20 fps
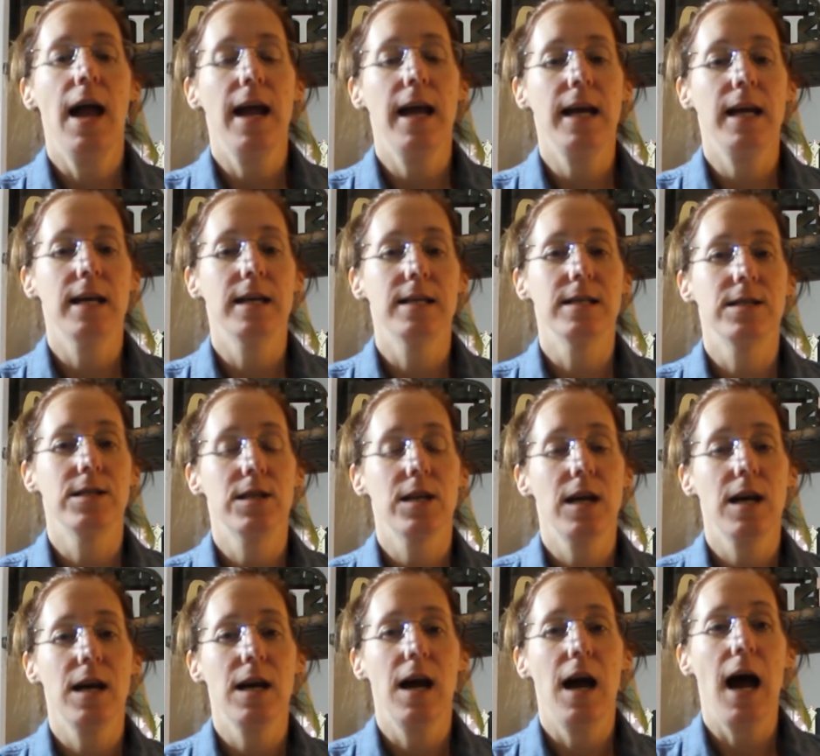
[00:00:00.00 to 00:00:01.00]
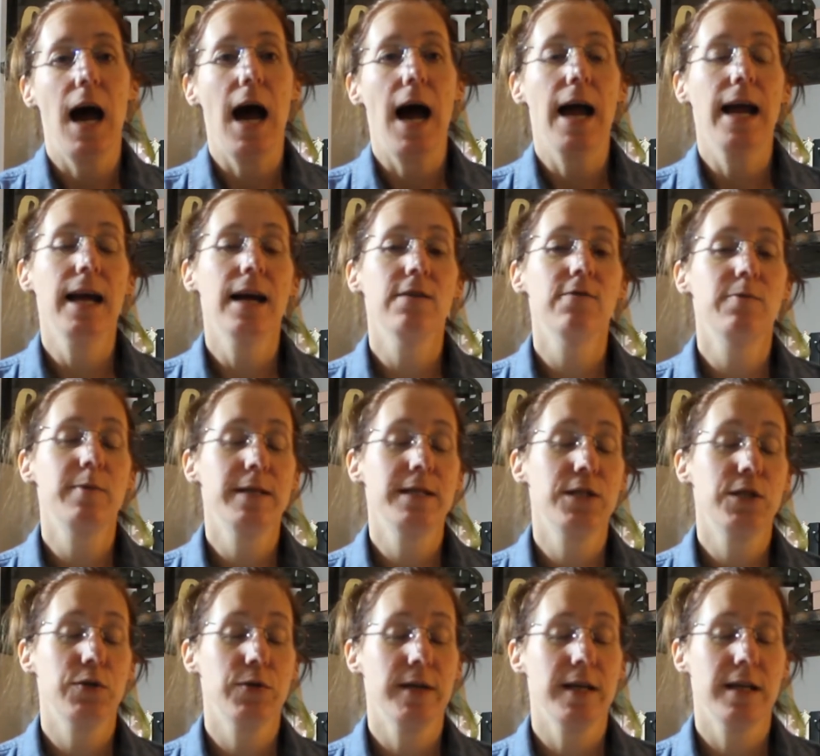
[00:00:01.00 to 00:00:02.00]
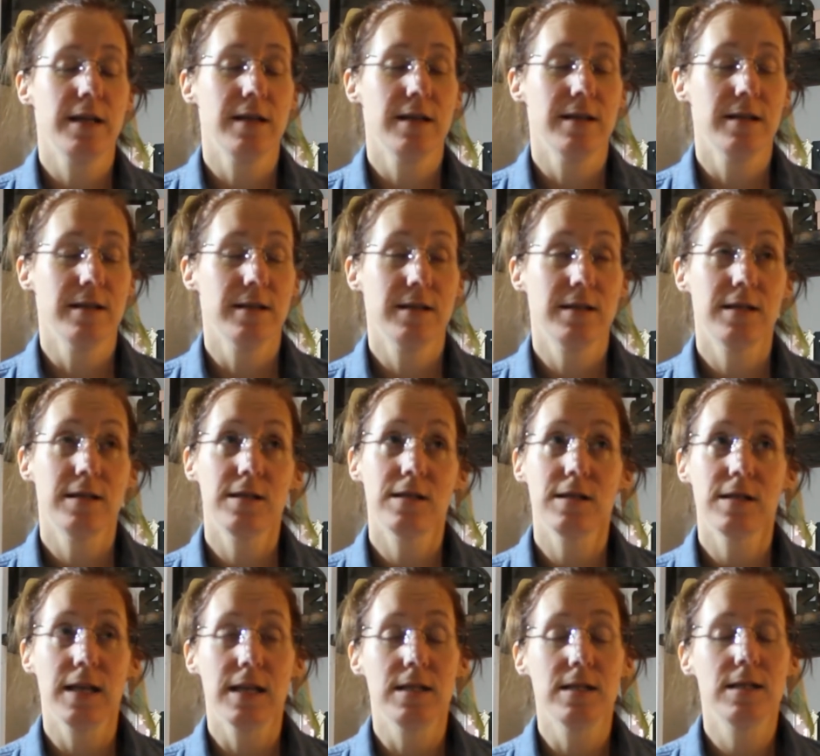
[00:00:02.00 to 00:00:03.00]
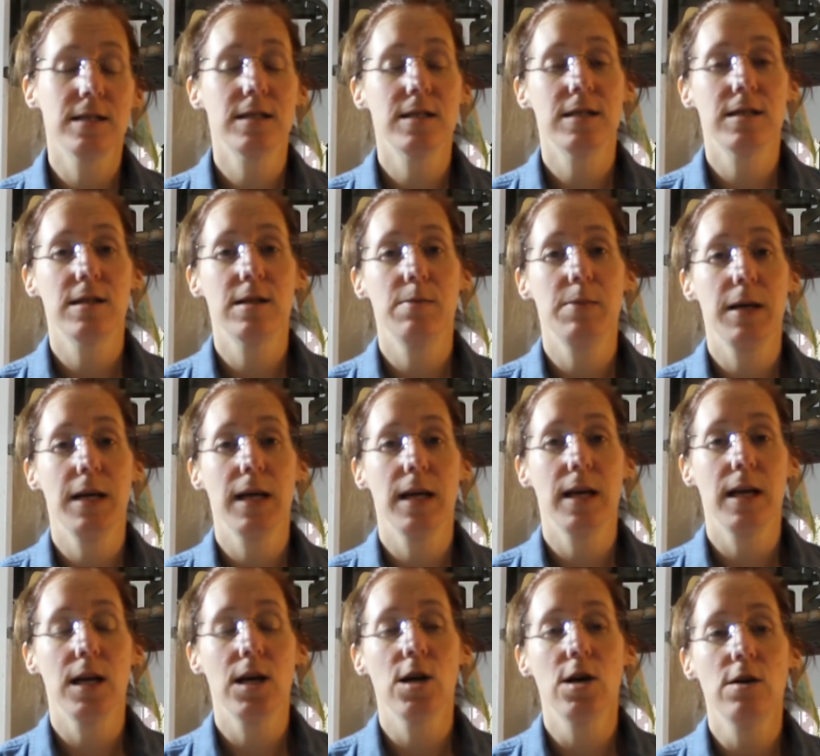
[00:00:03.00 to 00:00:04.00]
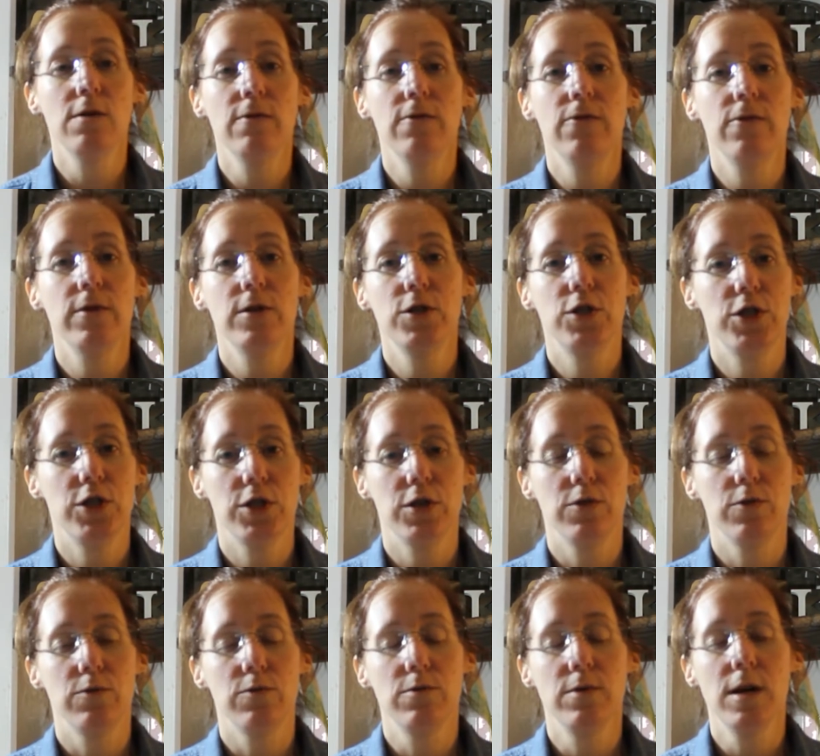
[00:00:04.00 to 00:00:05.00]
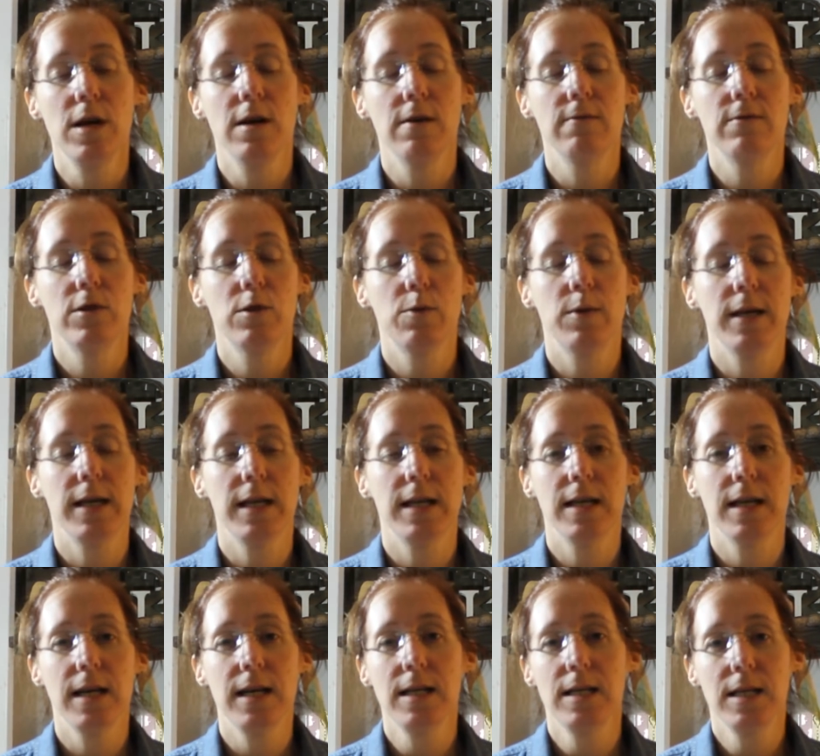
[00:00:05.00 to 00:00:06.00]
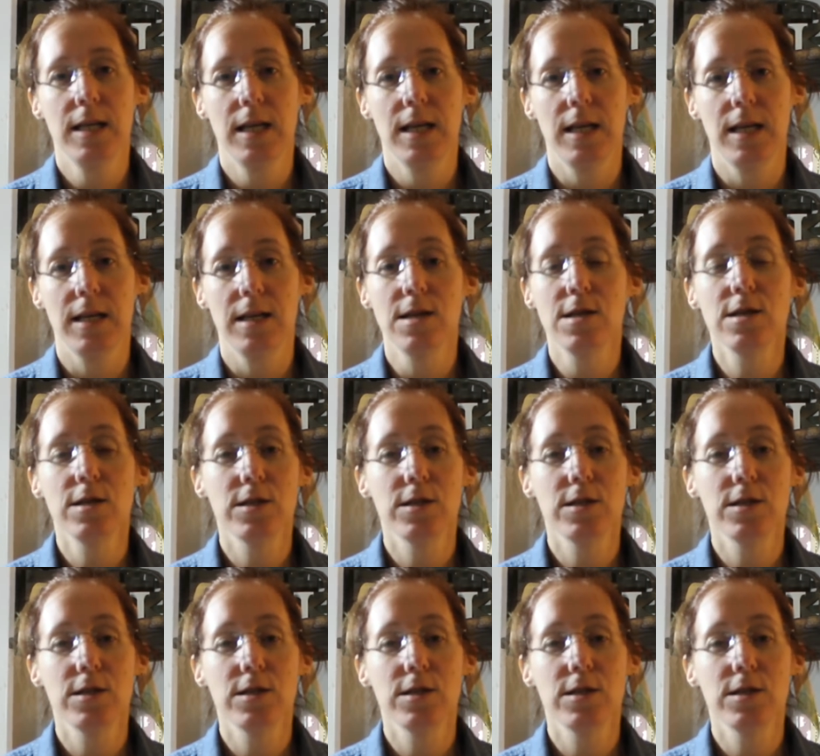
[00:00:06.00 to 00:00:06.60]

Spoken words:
And I have been doing this since the beginning of June of 2019,